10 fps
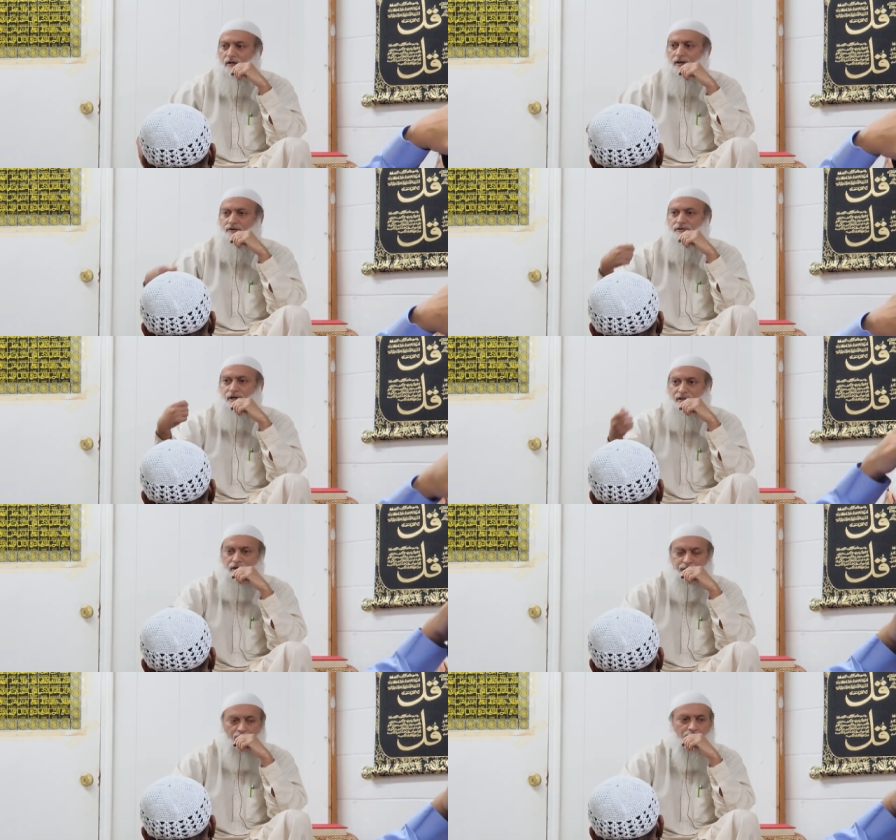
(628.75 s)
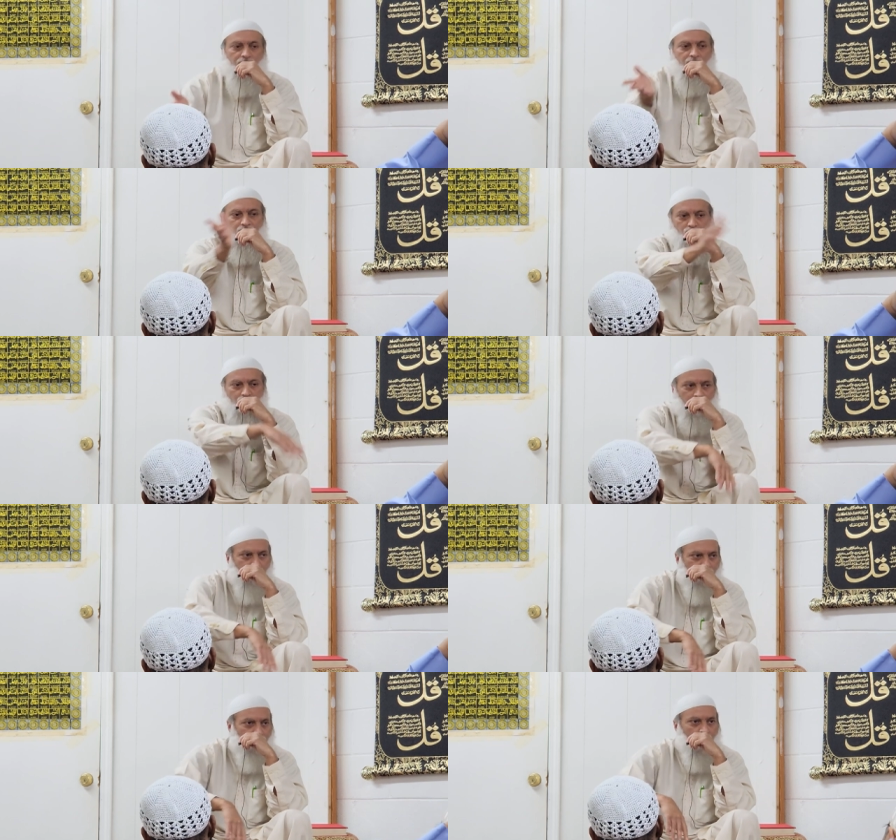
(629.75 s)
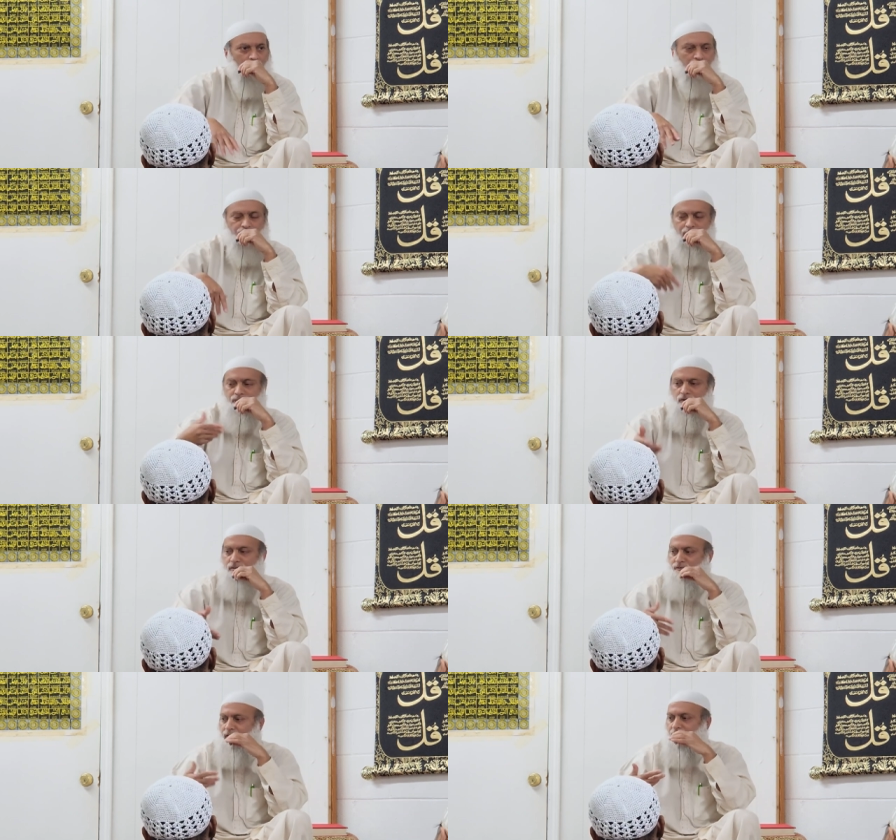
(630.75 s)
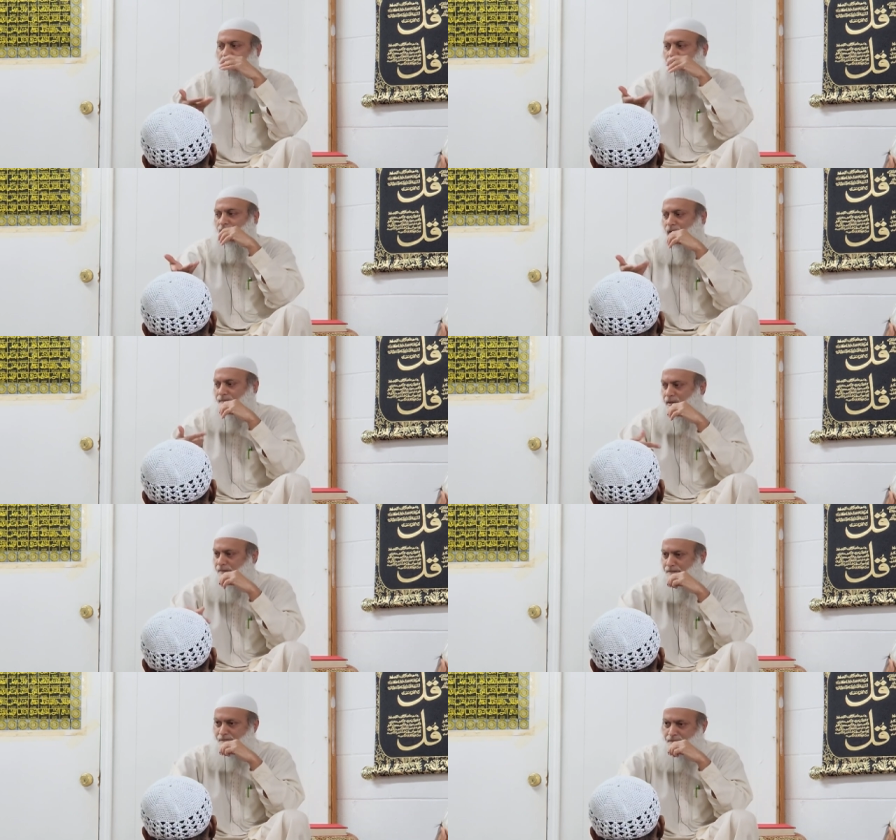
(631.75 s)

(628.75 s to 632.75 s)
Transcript: and he'll say takbir and the other wall will fall, and the people will be ready to accept him.